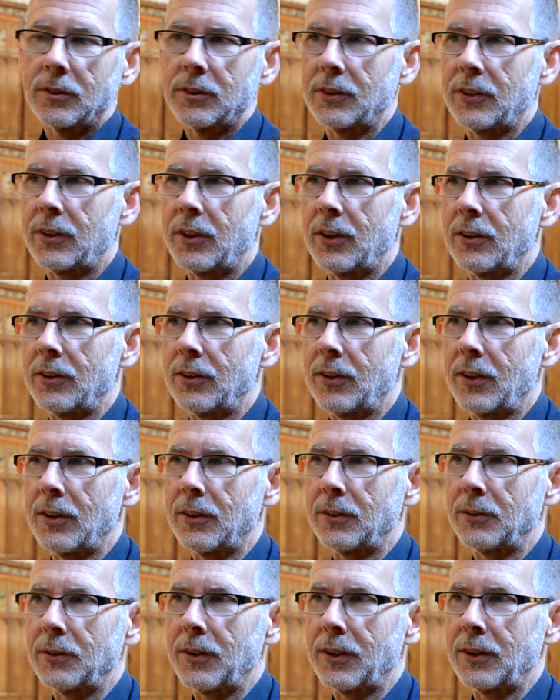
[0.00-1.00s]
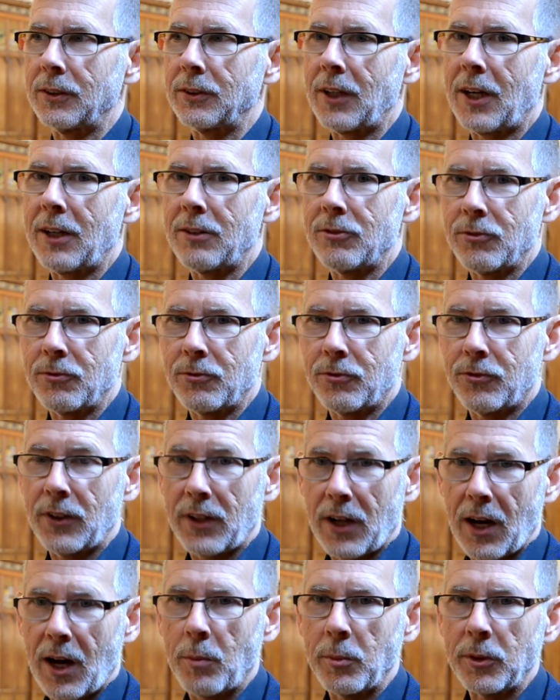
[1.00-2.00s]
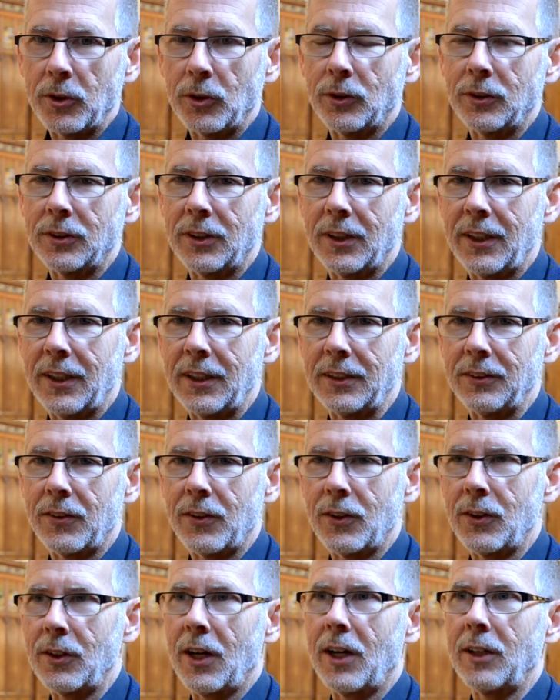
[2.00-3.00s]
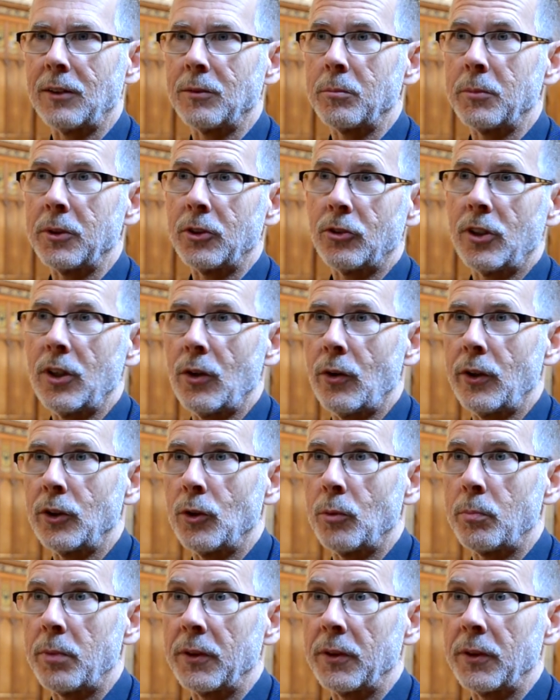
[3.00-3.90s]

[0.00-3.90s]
They're not phenomenal, and they're not material.